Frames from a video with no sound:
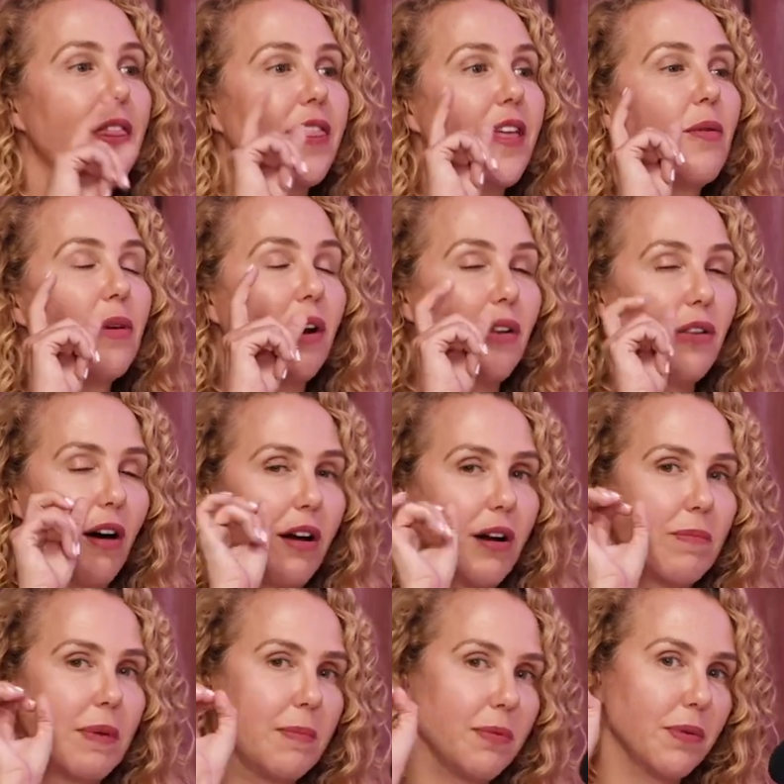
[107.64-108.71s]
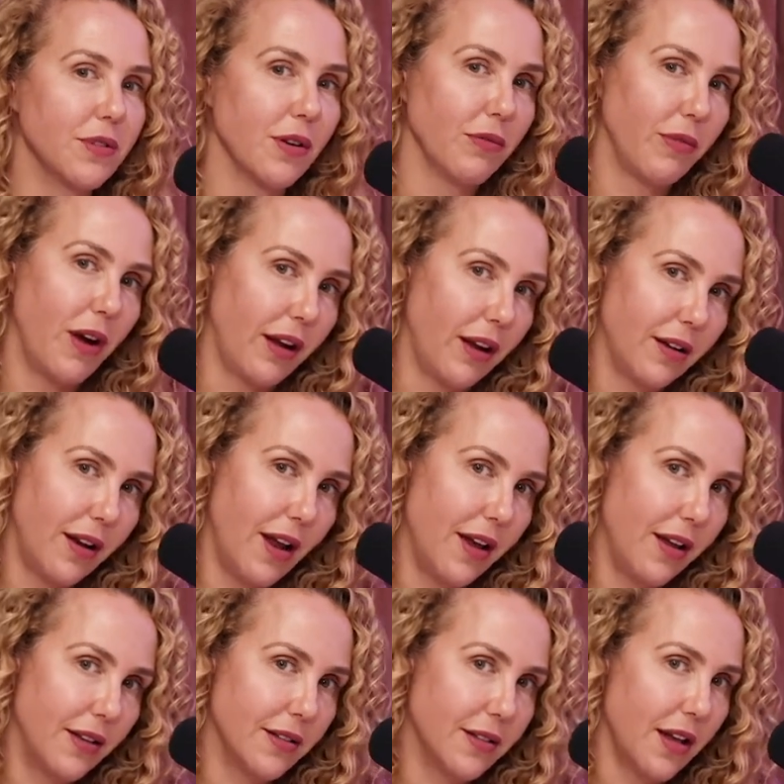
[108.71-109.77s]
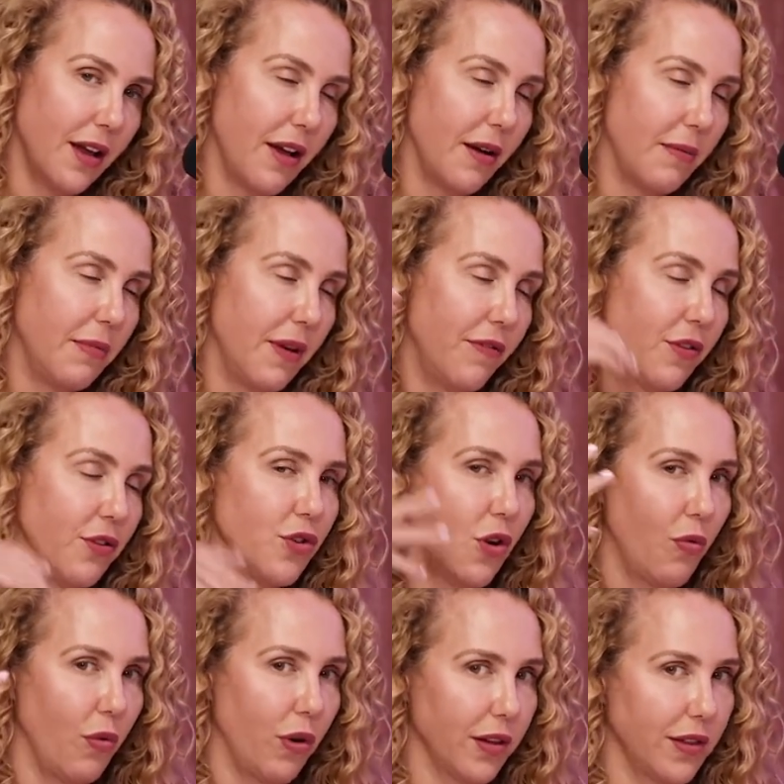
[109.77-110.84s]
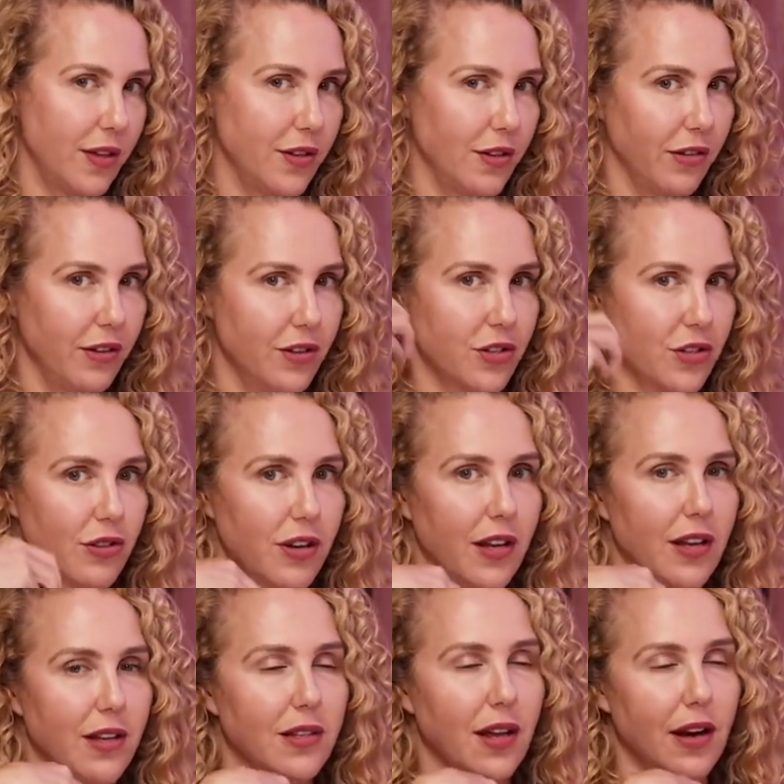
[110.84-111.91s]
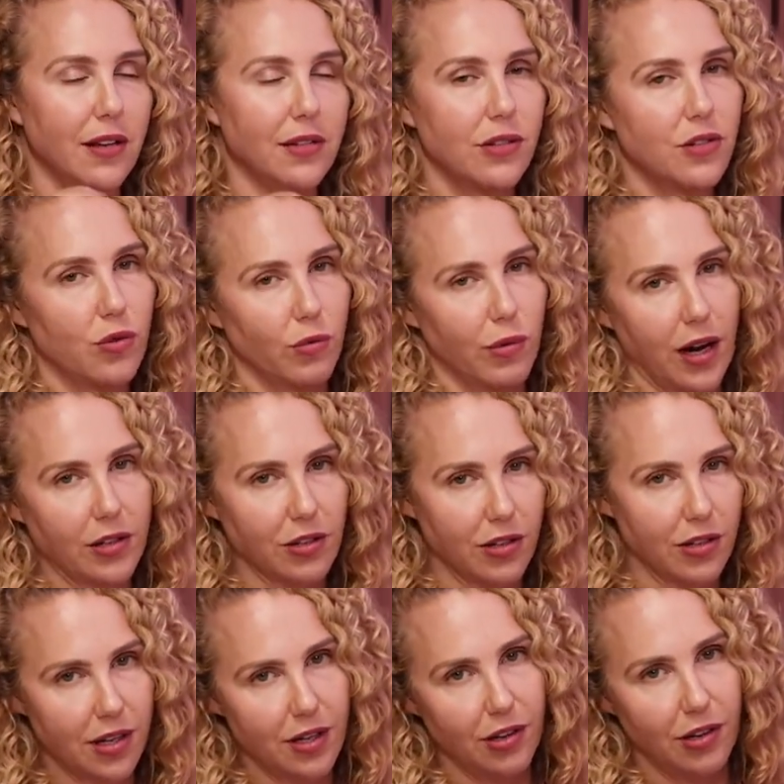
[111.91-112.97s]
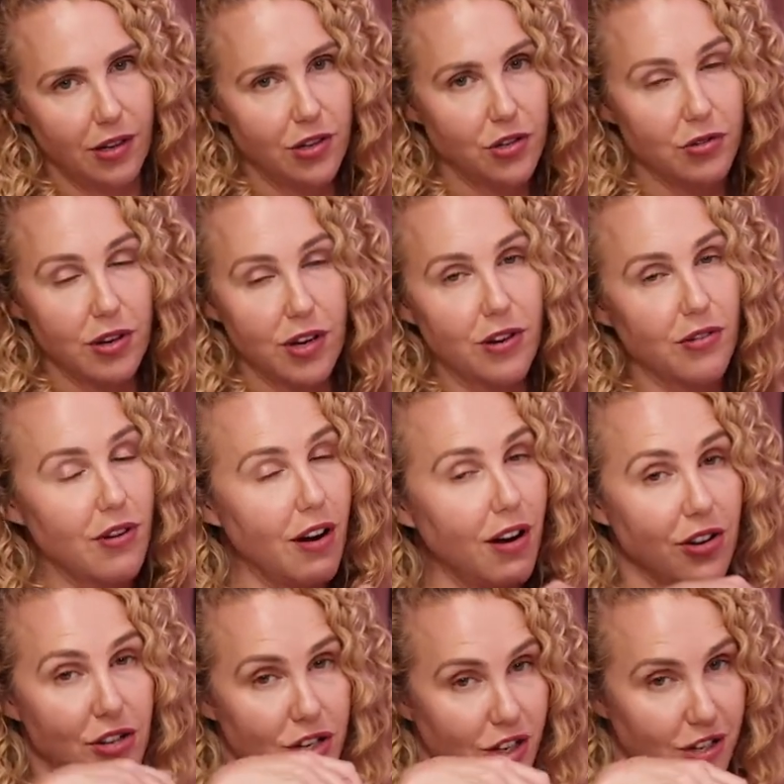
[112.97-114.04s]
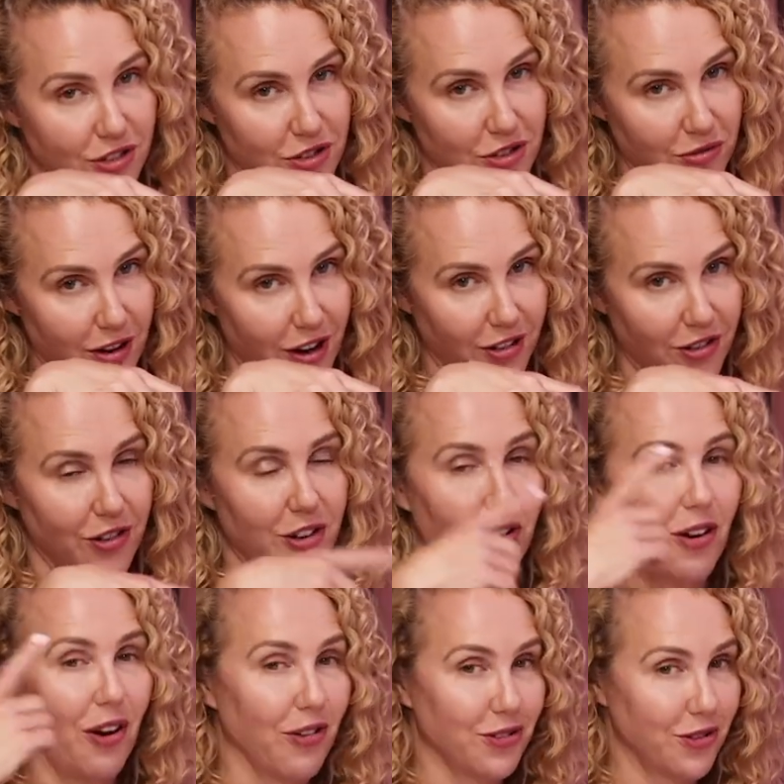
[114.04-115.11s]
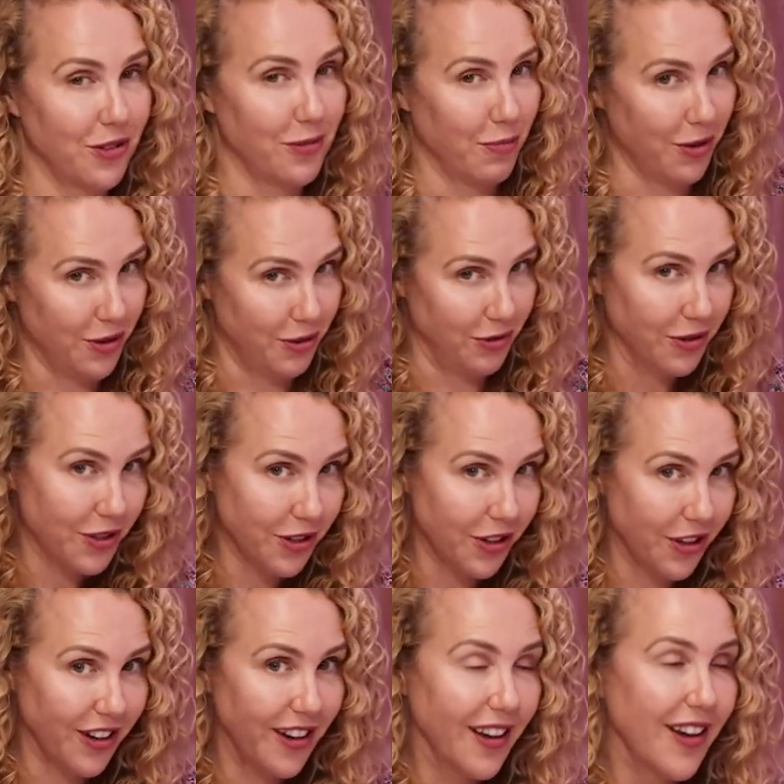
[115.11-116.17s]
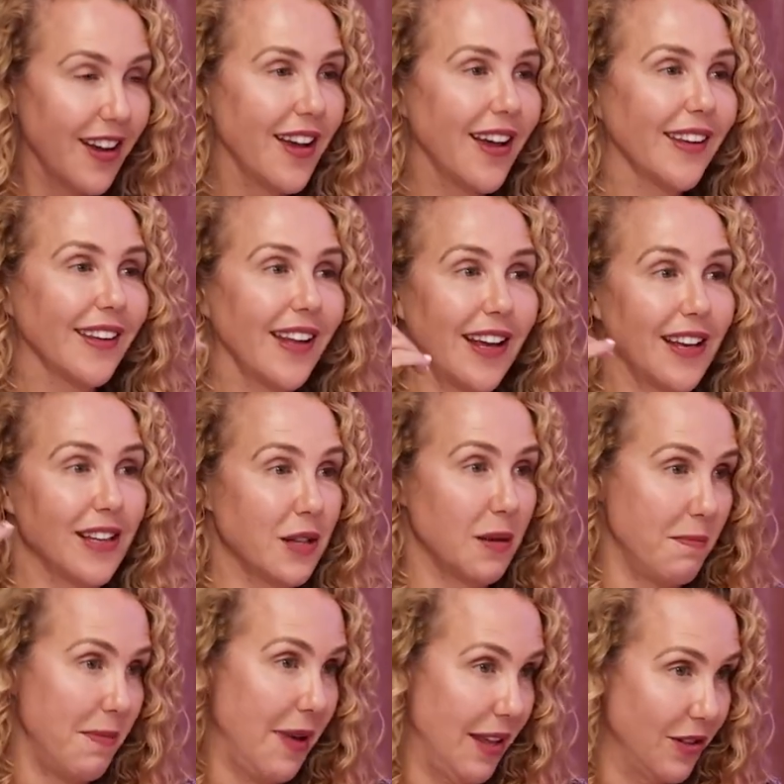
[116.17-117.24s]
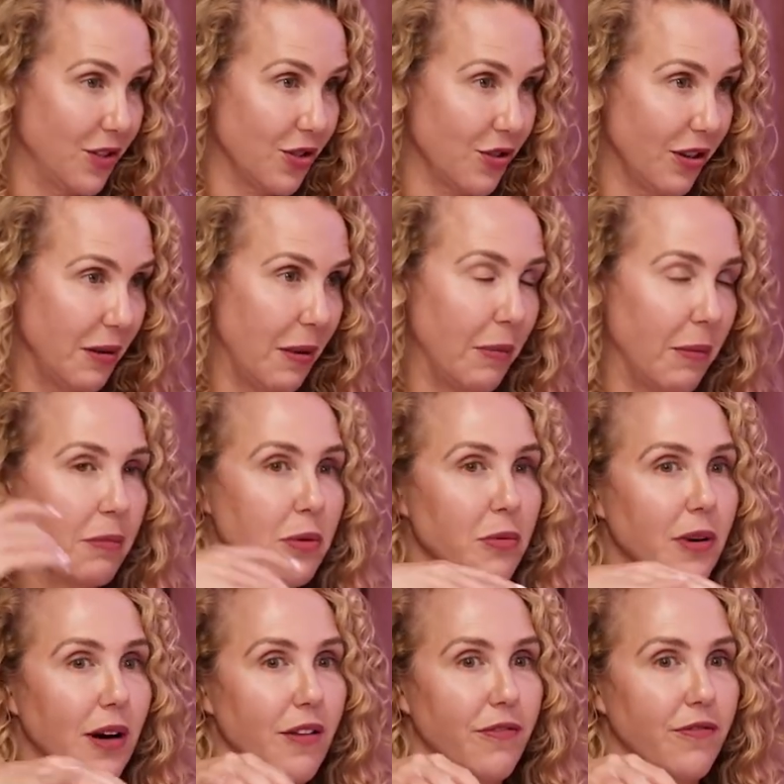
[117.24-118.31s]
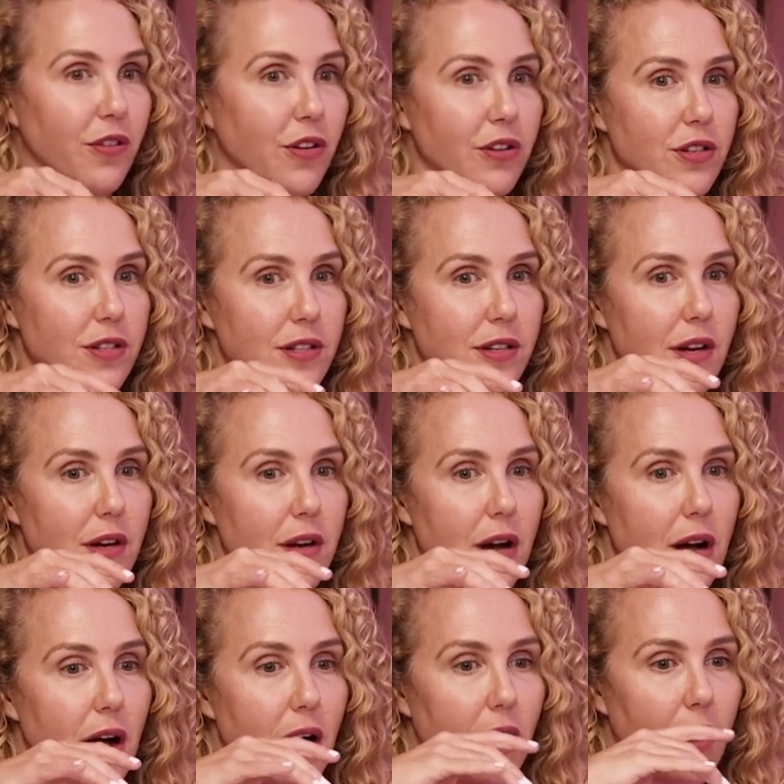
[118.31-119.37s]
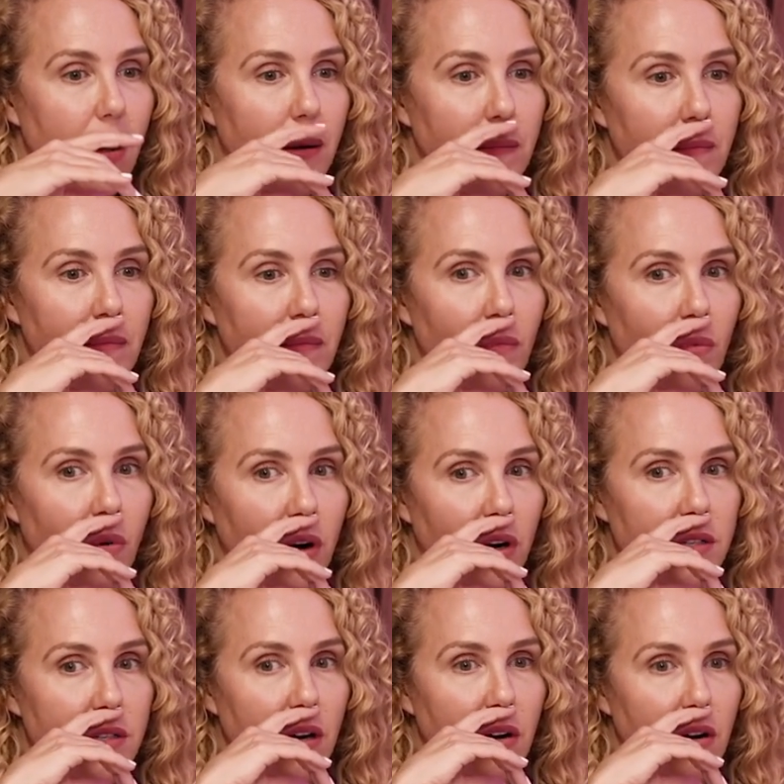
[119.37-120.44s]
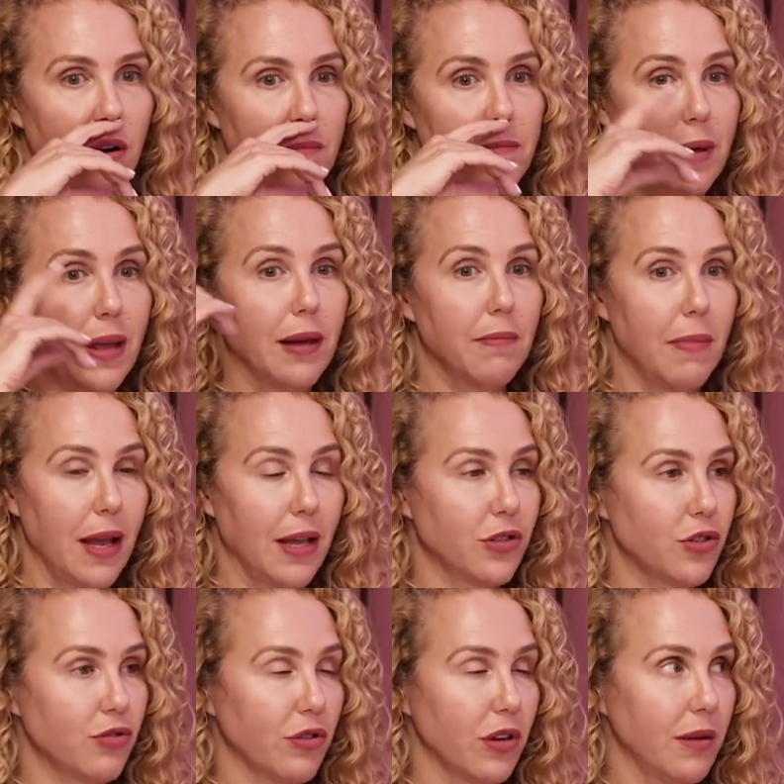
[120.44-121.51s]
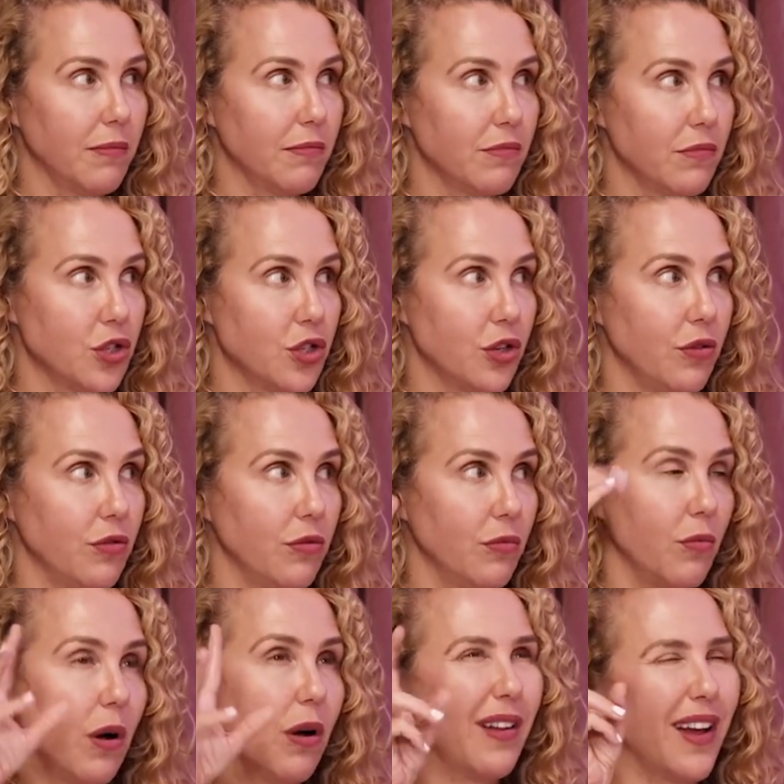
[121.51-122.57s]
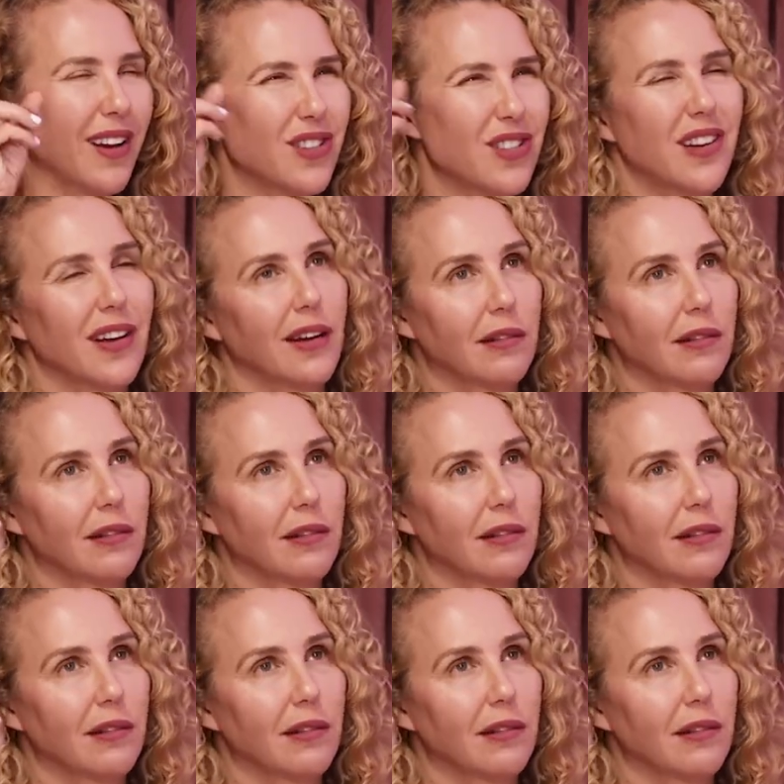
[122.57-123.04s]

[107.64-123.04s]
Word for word: think what a lot of people don't recognize um, if you don't work in the adult industry is that as a director in the adult industry, you're not just a director, you're also the producer. Mm-hmm. Like, because in mainstream, I remember when I first um, worked on a big mainstream shoot. Well, actually,